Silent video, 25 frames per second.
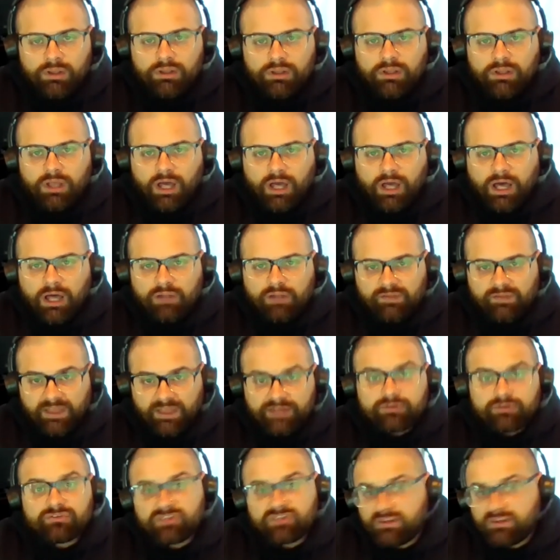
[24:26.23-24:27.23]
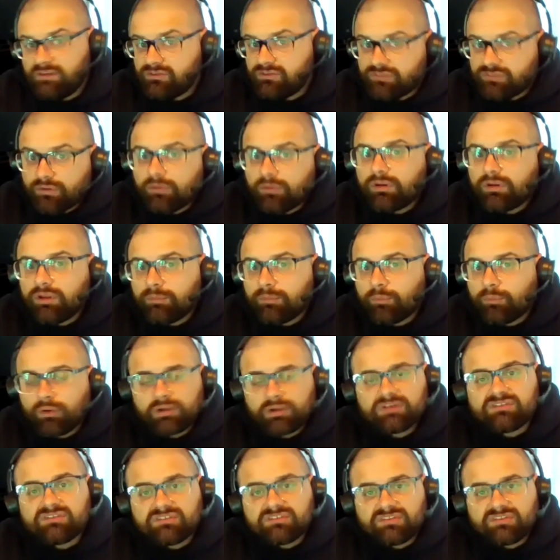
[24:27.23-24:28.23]
Uh, lenders on these thirty-year
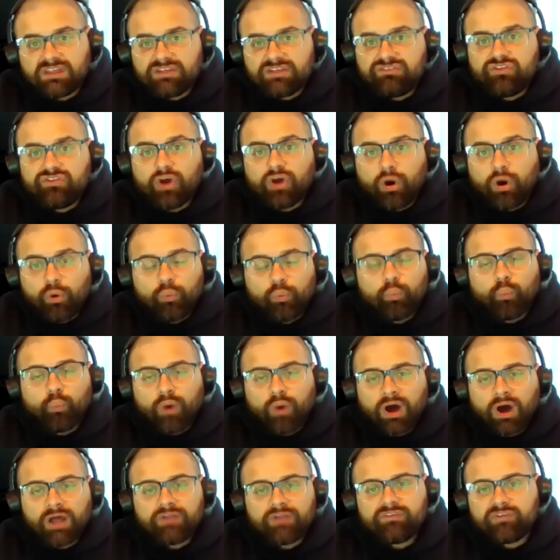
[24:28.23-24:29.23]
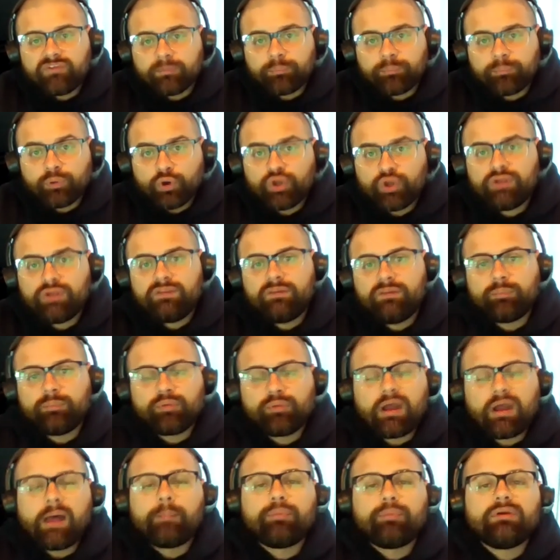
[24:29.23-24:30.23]
mortgages, they don't want to put the
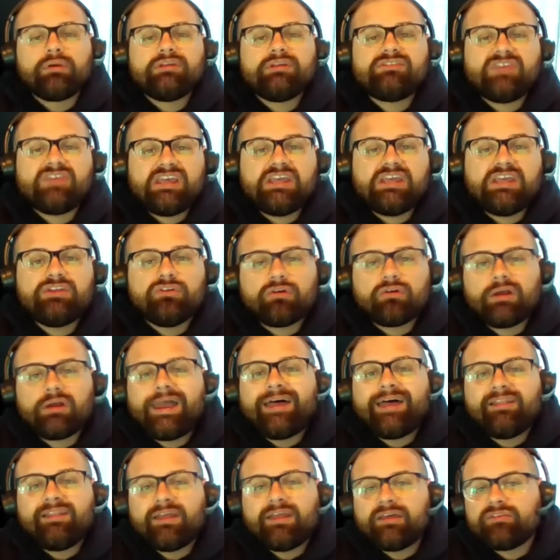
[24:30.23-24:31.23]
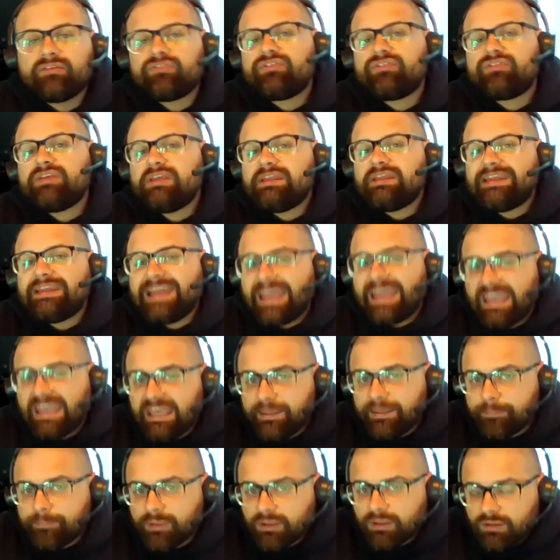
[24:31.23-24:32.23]
properties in your L L C
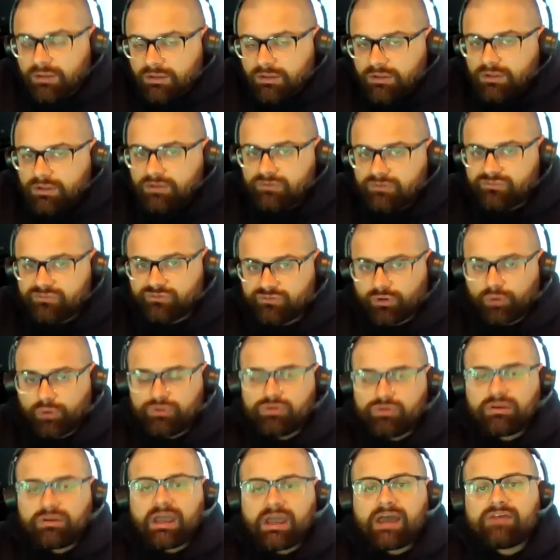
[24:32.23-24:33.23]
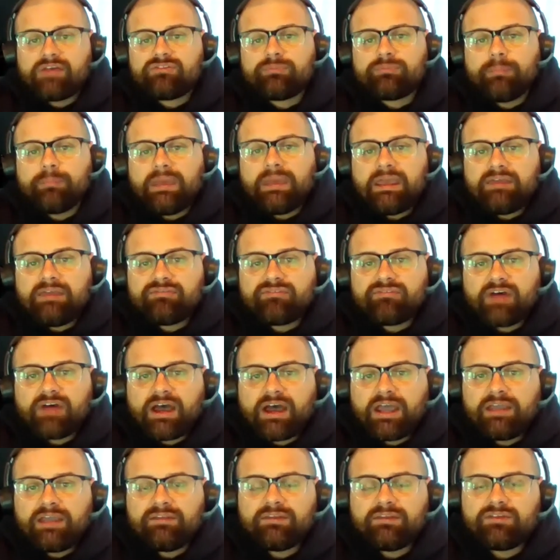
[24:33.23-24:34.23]
name. So you guys may
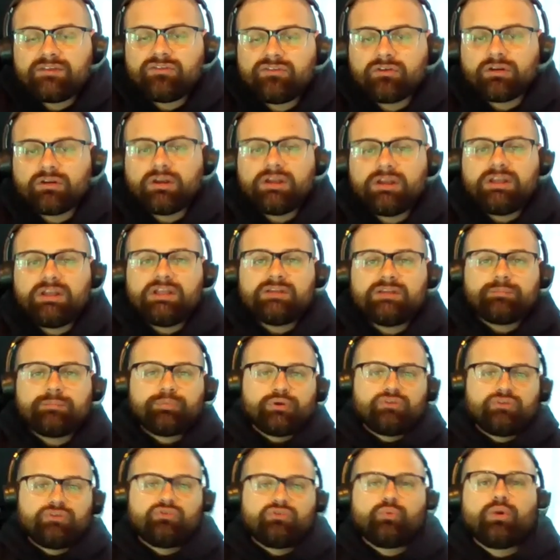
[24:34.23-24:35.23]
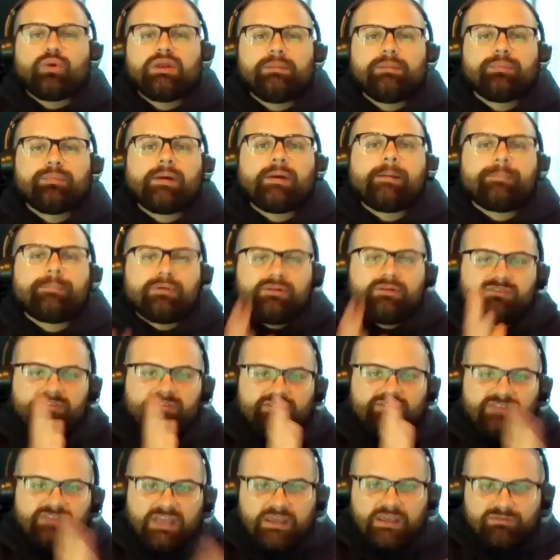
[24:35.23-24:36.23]
find that you're going to need to put twenty properties in
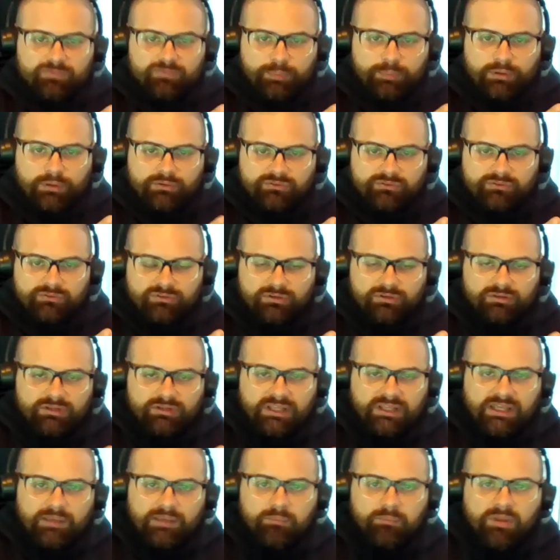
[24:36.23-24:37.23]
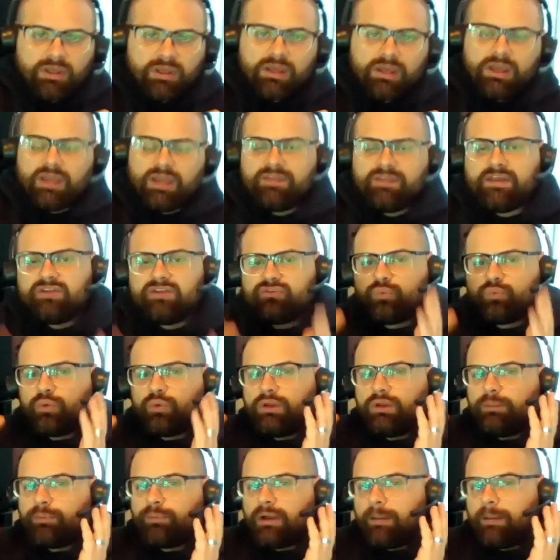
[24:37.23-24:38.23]
Dave's personal name and then
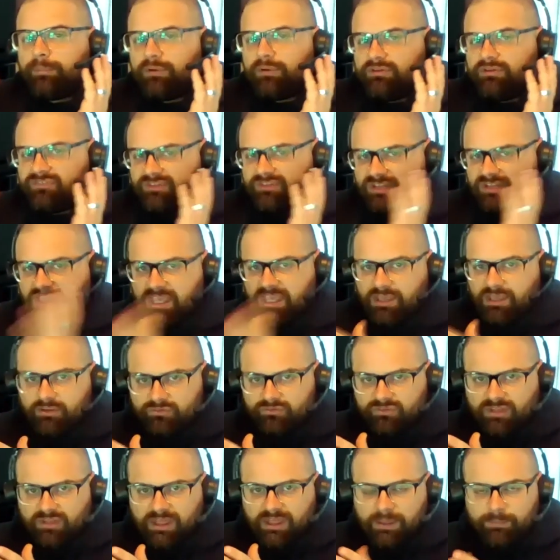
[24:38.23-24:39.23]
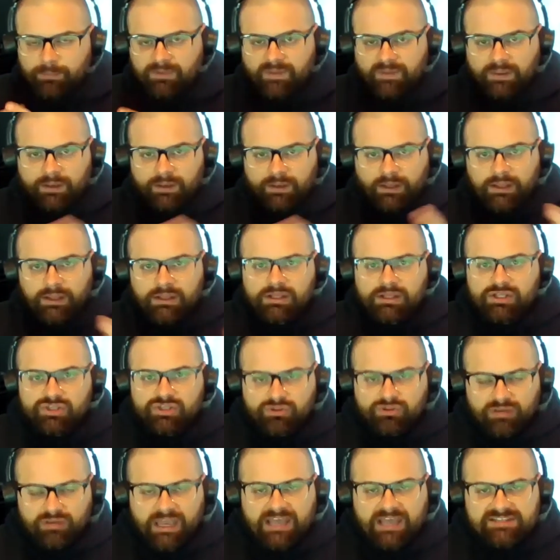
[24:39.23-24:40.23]
twenty properties in Cale's name. And then
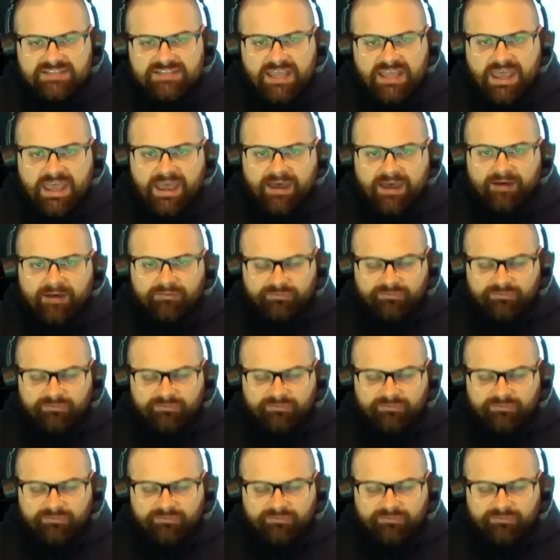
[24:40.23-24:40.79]
you guys have